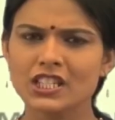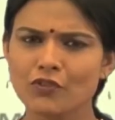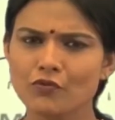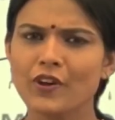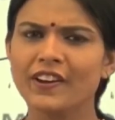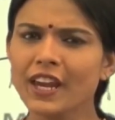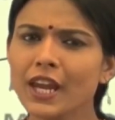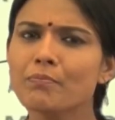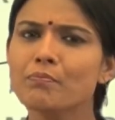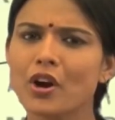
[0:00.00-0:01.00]
Some
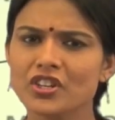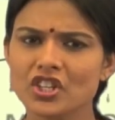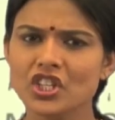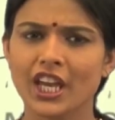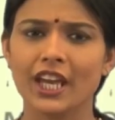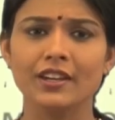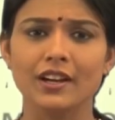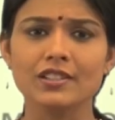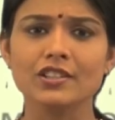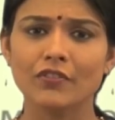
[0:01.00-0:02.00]
very important
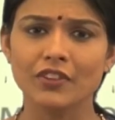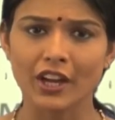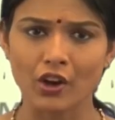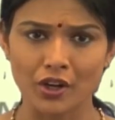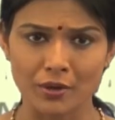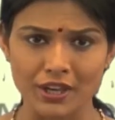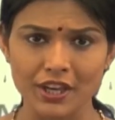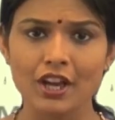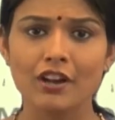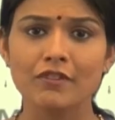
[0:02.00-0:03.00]
areas of the
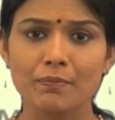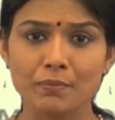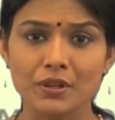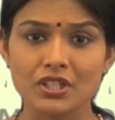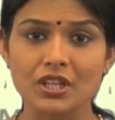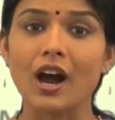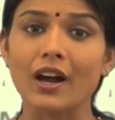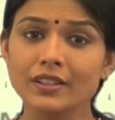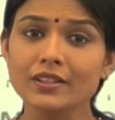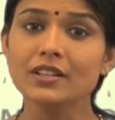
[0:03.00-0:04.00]
economy were put
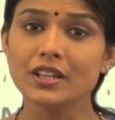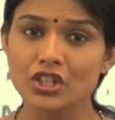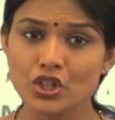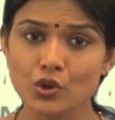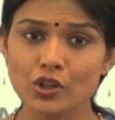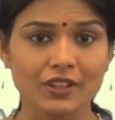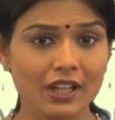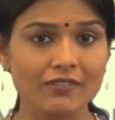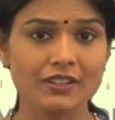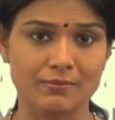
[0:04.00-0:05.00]
under the control of the
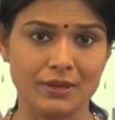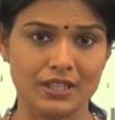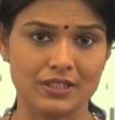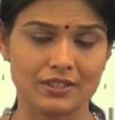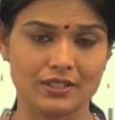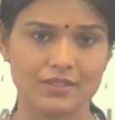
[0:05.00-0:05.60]
government.